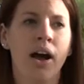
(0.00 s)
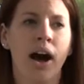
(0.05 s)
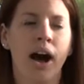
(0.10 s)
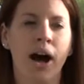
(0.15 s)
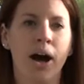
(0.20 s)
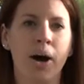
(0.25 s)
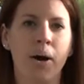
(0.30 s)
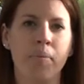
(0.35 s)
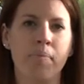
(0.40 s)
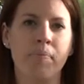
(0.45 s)

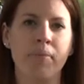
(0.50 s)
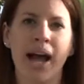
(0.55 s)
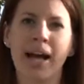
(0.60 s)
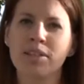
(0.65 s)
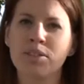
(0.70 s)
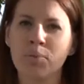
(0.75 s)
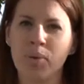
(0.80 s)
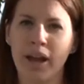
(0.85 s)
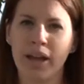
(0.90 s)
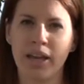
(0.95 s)

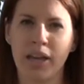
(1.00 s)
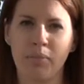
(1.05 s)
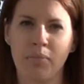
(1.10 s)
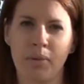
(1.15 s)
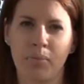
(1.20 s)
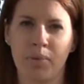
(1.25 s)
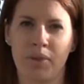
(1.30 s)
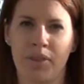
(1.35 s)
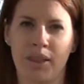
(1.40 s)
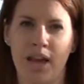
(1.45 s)
that's where I came
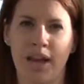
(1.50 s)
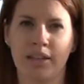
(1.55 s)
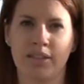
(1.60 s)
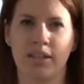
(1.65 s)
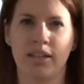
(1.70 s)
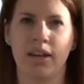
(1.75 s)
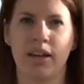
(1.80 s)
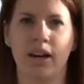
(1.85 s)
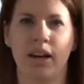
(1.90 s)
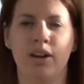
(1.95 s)
up with the
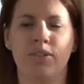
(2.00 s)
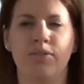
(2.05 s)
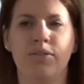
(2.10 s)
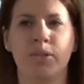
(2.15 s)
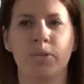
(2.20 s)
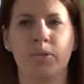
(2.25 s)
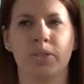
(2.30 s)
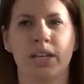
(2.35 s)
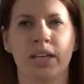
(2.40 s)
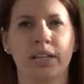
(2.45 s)
idea of
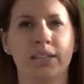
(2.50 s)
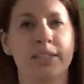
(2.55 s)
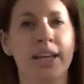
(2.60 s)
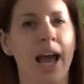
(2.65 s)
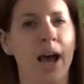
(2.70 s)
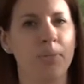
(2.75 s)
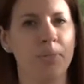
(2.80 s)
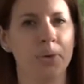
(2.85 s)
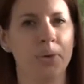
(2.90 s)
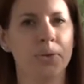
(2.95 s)
using
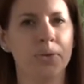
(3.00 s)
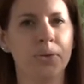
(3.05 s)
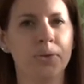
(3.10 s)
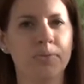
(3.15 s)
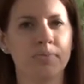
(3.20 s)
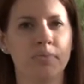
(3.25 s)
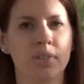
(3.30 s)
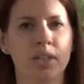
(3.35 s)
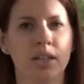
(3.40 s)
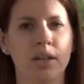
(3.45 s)
Taboo,
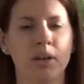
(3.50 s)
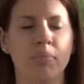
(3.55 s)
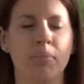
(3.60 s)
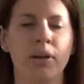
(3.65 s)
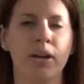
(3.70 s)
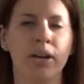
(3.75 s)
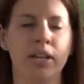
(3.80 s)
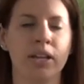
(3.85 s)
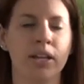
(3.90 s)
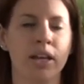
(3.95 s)
the
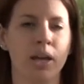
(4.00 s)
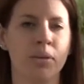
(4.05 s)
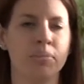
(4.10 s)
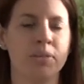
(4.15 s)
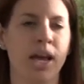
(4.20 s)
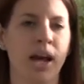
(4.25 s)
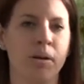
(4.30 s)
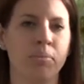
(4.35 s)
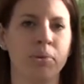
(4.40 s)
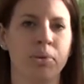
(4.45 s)
American game
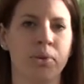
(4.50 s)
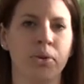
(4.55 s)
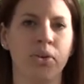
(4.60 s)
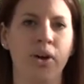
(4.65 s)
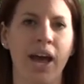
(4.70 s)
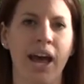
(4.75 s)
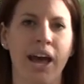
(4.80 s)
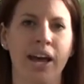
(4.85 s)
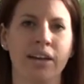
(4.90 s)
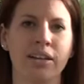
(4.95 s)
Taboo,
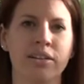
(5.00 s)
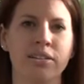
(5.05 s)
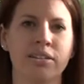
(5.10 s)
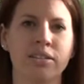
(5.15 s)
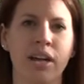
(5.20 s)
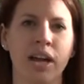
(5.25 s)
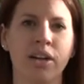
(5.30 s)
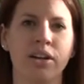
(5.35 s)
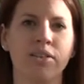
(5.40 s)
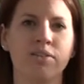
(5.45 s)
as
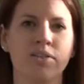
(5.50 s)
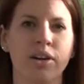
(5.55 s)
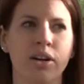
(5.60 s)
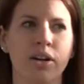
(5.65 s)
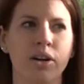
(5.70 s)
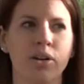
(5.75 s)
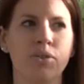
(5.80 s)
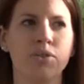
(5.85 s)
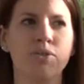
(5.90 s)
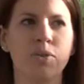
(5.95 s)
kind of
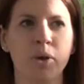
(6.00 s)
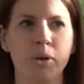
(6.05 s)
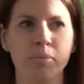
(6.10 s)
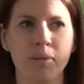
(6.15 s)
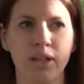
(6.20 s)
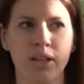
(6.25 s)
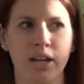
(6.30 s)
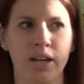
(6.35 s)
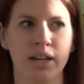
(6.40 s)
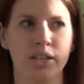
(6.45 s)
a
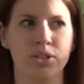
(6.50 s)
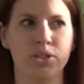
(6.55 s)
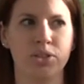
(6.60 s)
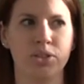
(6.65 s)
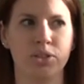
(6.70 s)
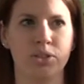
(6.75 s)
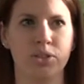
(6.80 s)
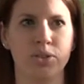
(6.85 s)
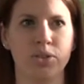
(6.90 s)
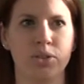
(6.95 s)
formula
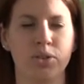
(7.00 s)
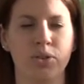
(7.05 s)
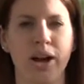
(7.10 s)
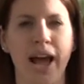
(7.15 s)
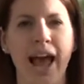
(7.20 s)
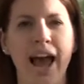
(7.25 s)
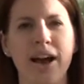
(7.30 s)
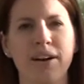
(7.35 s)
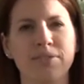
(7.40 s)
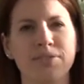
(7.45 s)
to
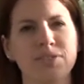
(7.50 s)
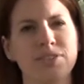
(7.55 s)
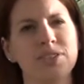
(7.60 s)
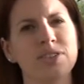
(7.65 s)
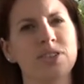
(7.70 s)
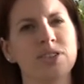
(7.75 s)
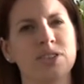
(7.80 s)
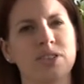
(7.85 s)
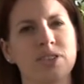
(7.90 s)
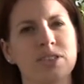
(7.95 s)

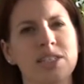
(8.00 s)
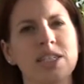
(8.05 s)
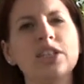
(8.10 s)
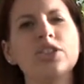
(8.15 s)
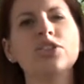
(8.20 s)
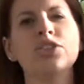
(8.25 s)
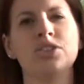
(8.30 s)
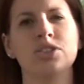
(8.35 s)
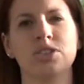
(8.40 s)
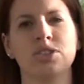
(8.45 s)

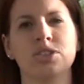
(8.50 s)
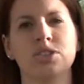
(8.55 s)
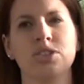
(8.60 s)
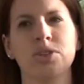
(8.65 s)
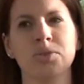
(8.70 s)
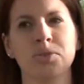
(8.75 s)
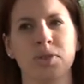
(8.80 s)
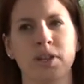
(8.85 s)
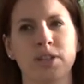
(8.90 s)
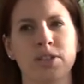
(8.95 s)
teach
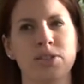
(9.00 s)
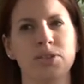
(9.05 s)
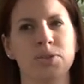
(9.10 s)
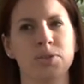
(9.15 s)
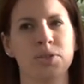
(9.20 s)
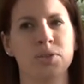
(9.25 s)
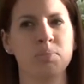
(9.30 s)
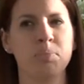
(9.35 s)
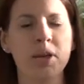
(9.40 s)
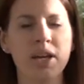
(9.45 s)
children to
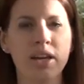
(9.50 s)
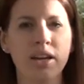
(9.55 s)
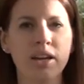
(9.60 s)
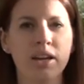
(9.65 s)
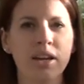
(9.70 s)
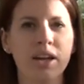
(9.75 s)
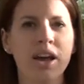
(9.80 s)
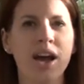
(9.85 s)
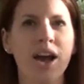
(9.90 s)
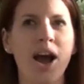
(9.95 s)
speak
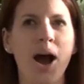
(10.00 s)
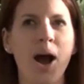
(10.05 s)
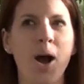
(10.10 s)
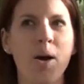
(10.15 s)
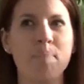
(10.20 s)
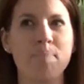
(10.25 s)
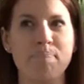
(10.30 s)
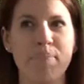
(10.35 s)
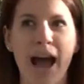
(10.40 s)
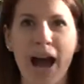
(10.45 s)

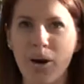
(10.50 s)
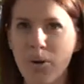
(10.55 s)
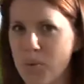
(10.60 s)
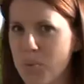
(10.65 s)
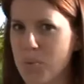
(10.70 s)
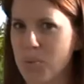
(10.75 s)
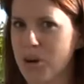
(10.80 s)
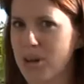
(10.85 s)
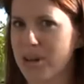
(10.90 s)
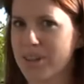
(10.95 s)

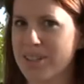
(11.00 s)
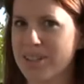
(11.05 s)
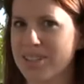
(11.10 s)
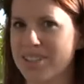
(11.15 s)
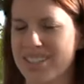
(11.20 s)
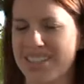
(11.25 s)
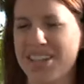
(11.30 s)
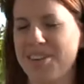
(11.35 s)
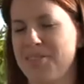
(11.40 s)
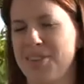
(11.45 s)
about
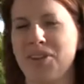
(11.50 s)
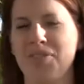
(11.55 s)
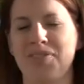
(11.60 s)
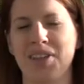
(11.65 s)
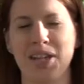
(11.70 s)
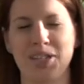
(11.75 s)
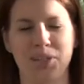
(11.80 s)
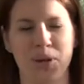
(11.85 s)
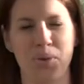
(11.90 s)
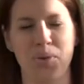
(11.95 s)
words even if
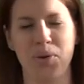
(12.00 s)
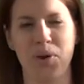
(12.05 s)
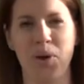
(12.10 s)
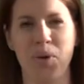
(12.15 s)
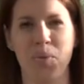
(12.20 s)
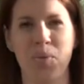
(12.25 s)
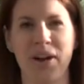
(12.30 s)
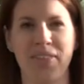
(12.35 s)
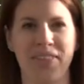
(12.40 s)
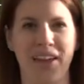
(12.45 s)
they don't know
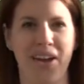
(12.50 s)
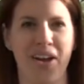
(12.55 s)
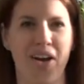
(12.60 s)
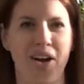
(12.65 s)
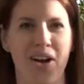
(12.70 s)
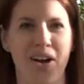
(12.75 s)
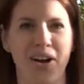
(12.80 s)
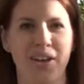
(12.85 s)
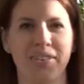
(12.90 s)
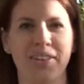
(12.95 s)
what they
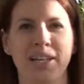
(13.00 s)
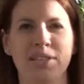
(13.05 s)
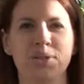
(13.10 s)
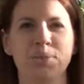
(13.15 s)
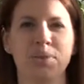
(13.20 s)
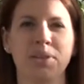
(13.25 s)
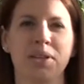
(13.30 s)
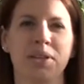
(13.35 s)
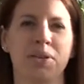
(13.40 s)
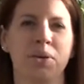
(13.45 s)
are.
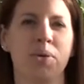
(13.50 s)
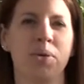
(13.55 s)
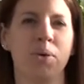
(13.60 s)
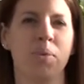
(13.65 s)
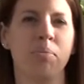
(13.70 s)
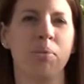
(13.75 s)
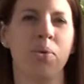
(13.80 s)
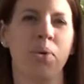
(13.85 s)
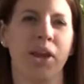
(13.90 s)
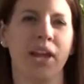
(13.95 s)
That's really the
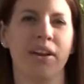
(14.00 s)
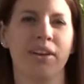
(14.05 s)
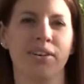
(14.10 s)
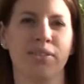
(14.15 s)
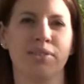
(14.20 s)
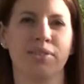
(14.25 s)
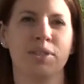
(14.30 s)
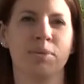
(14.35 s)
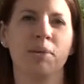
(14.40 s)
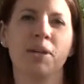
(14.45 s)
whole point
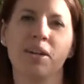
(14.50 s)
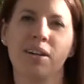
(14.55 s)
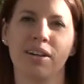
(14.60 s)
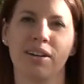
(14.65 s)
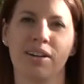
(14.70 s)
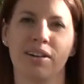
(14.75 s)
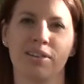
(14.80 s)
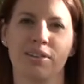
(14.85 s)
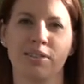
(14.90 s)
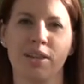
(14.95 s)
of speaking
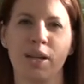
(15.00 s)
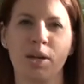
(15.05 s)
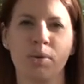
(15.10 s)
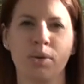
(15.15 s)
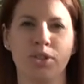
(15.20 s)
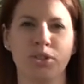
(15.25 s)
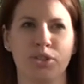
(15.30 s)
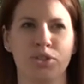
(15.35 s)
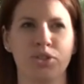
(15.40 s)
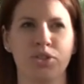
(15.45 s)
another
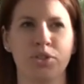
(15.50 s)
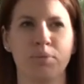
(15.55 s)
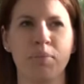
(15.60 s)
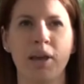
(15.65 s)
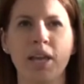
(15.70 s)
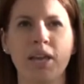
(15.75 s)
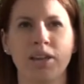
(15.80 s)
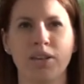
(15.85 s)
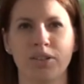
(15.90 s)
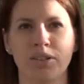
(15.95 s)
language, is just
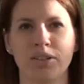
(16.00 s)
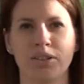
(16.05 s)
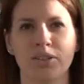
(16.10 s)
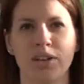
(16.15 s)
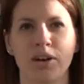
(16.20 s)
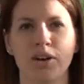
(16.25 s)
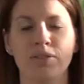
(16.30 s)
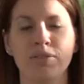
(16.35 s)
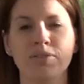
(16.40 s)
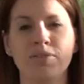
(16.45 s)
making
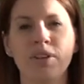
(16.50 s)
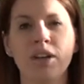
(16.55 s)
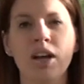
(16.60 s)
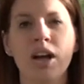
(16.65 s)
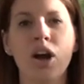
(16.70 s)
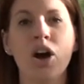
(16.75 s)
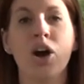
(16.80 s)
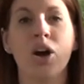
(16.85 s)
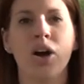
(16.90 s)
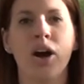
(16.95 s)
yourself
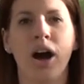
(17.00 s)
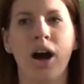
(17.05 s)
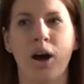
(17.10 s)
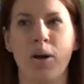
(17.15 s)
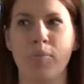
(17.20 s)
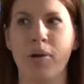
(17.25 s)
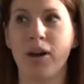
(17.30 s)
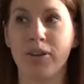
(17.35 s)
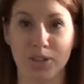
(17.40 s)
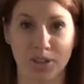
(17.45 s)

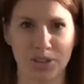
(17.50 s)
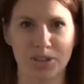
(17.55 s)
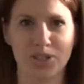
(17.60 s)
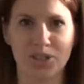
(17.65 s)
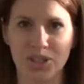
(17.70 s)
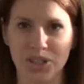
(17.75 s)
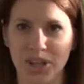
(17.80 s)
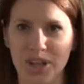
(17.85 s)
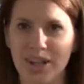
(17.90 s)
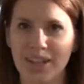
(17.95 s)

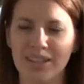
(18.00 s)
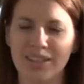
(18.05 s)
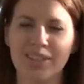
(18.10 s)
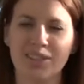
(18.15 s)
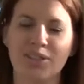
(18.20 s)
understood.